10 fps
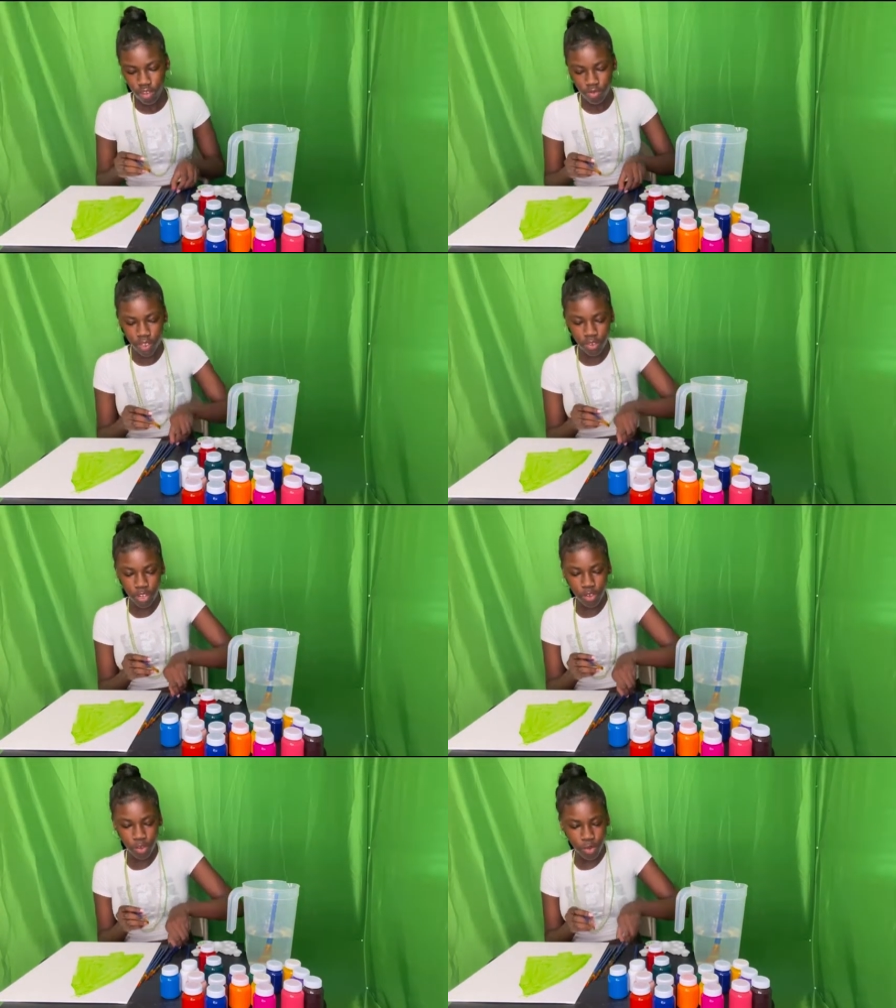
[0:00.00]
We
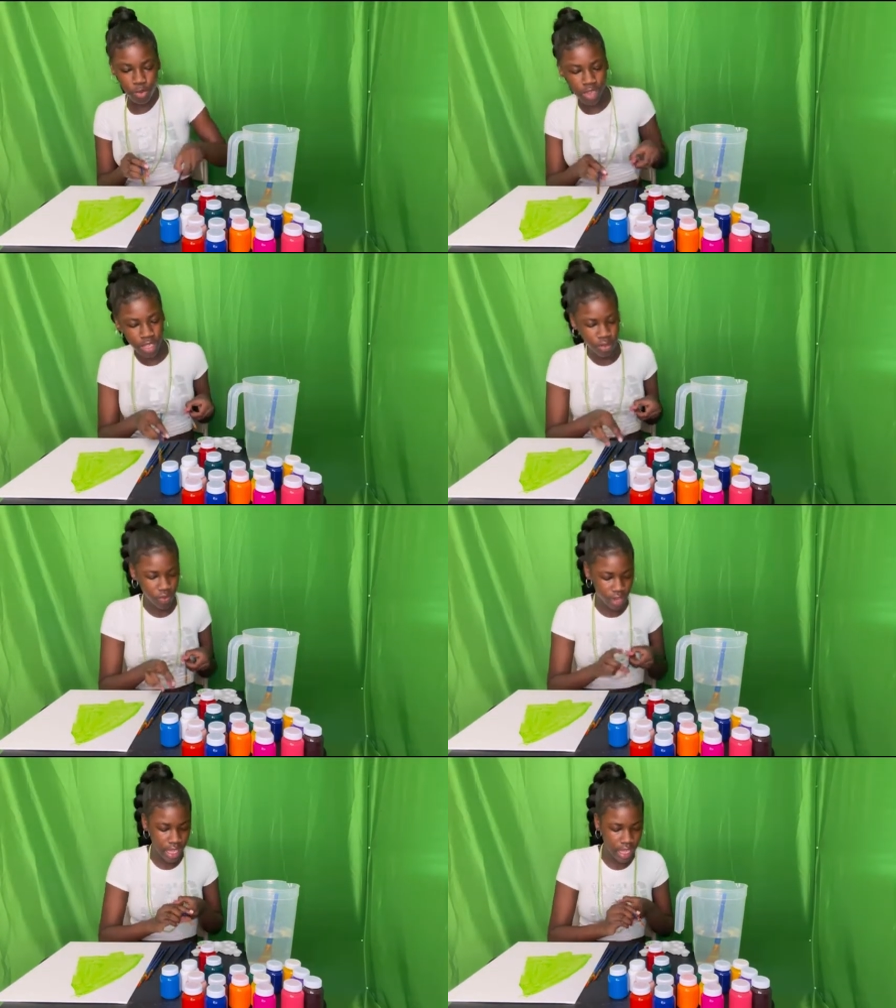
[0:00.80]
finna do
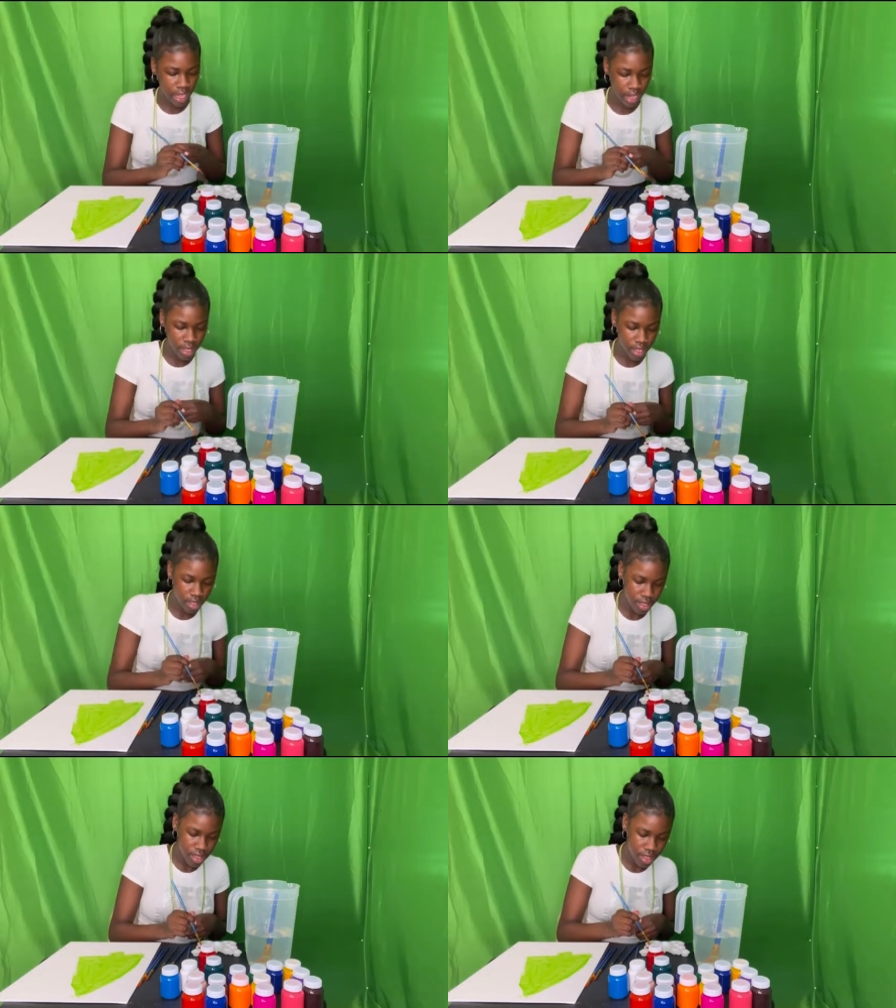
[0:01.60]
red.
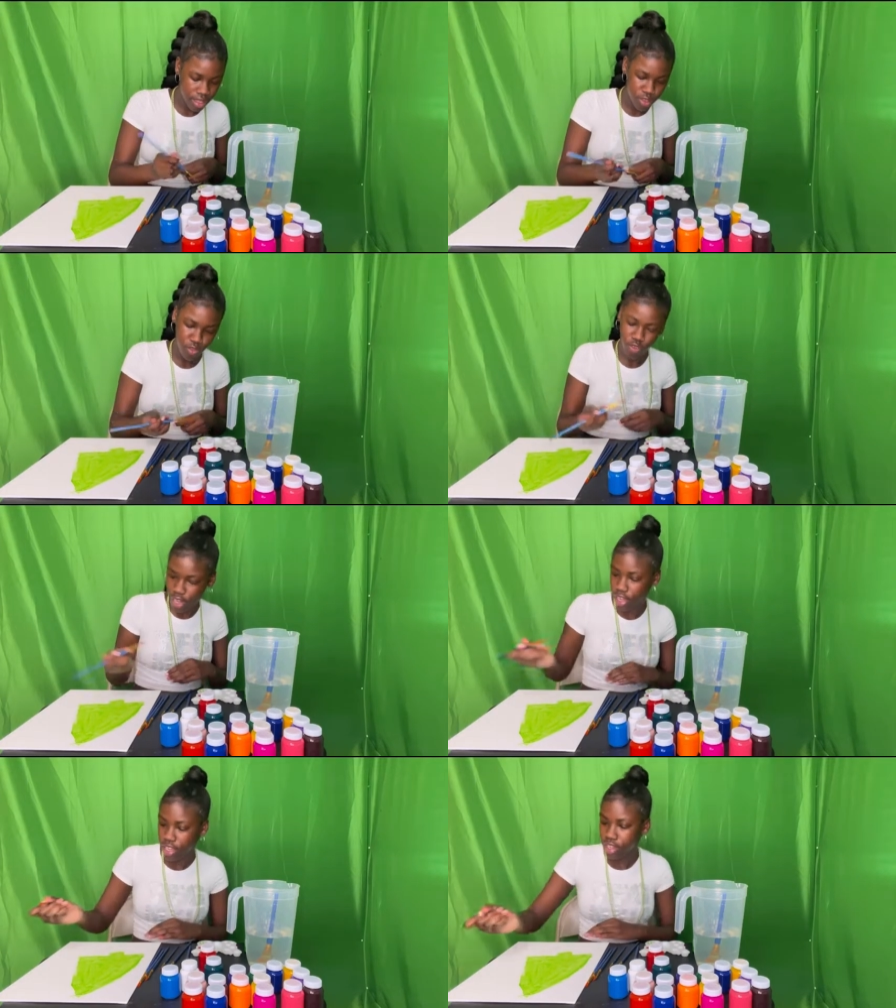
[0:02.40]

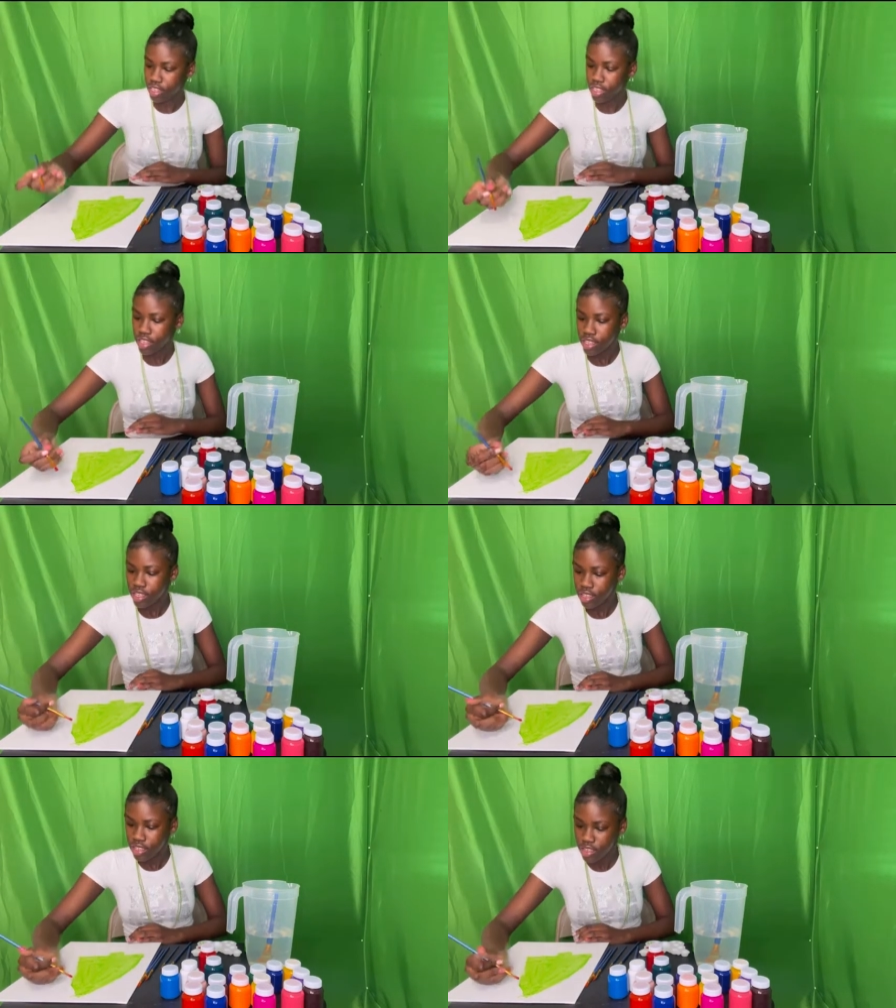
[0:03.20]
Red.
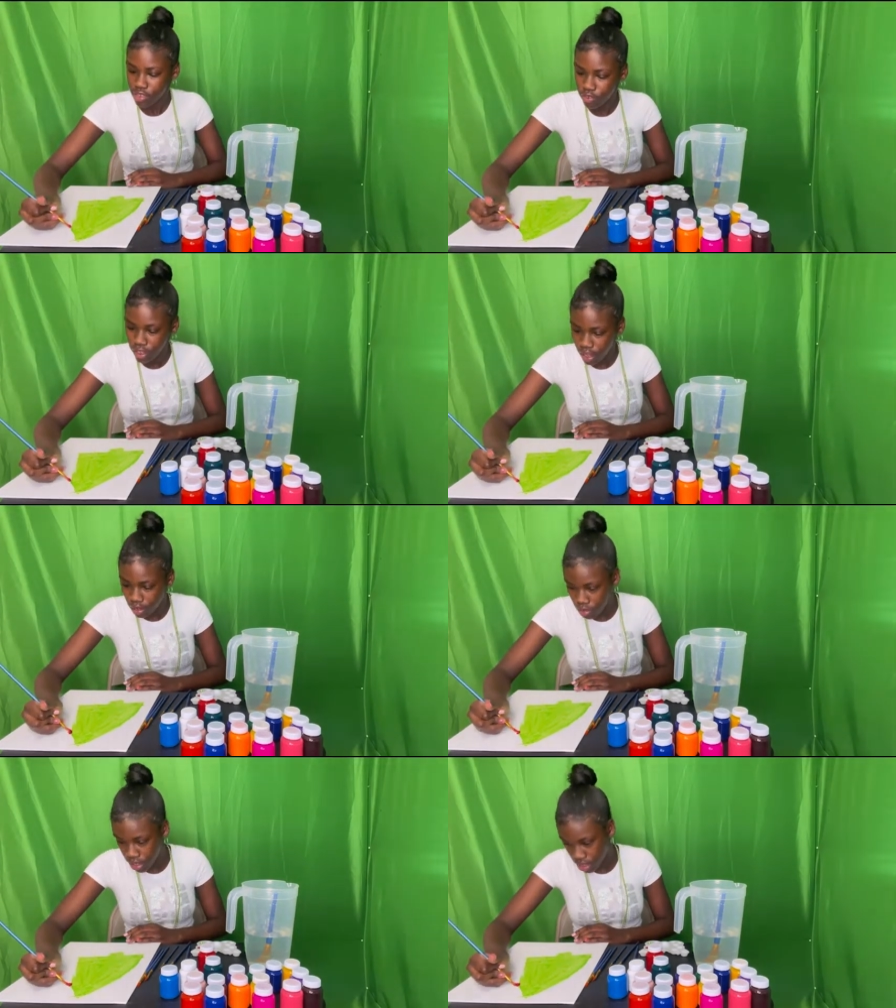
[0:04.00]
We gotta
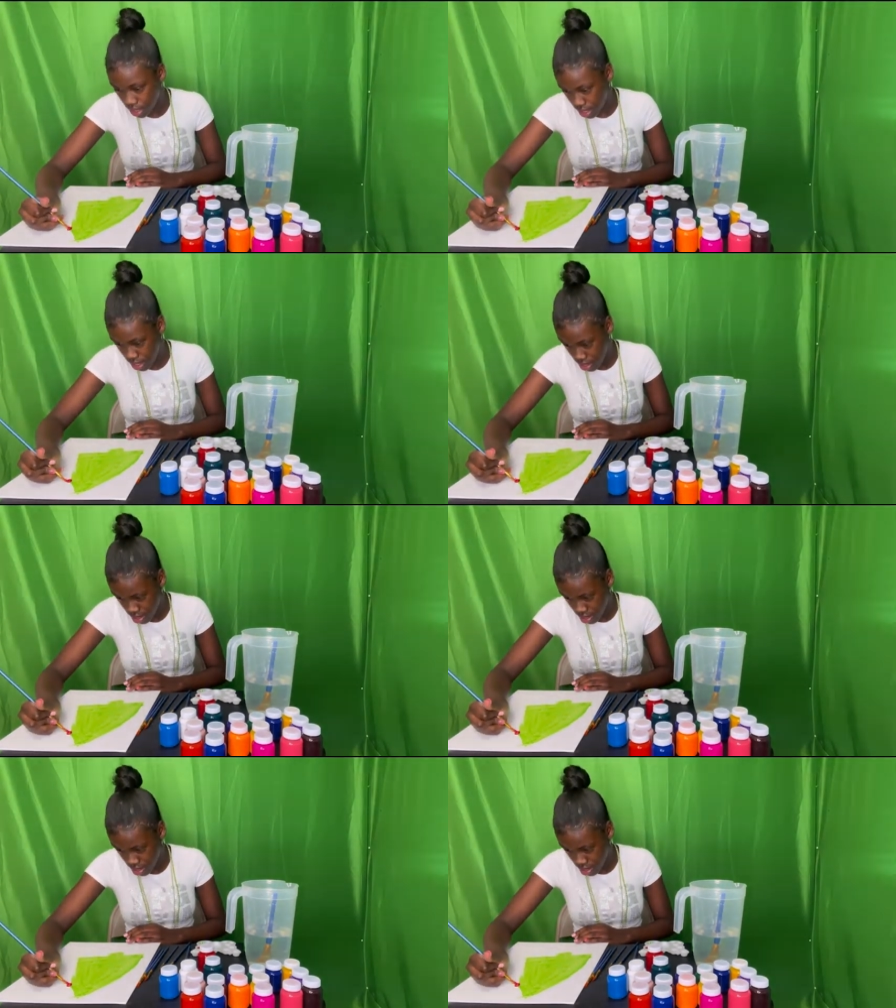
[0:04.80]
make it like.